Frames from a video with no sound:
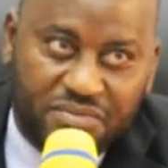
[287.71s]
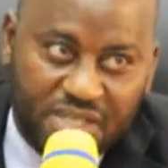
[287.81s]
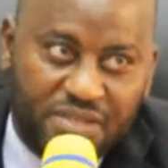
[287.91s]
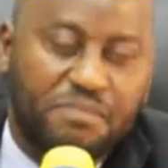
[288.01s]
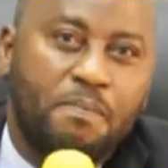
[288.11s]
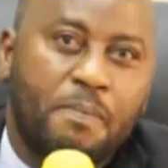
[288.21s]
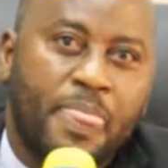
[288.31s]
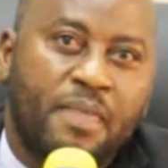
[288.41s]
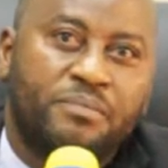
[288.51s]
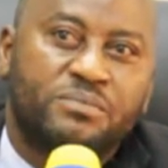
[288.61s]

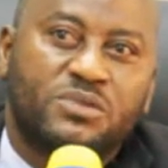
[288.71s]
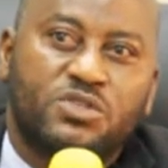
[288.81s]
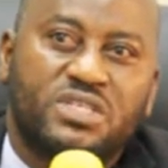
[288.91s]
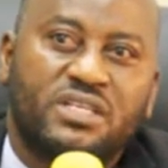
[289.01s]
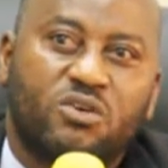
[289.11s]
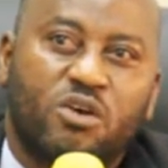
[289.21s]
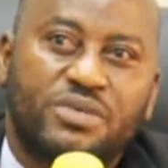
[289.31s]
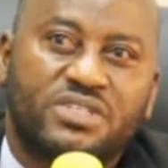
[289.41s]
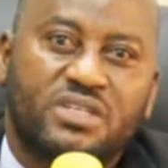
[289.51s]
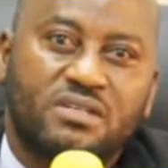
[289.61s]
You see, the
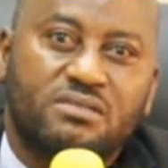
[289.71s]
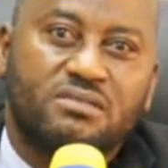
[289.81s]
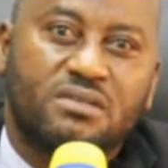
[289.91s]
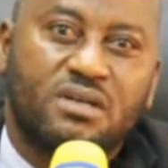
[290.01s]
commission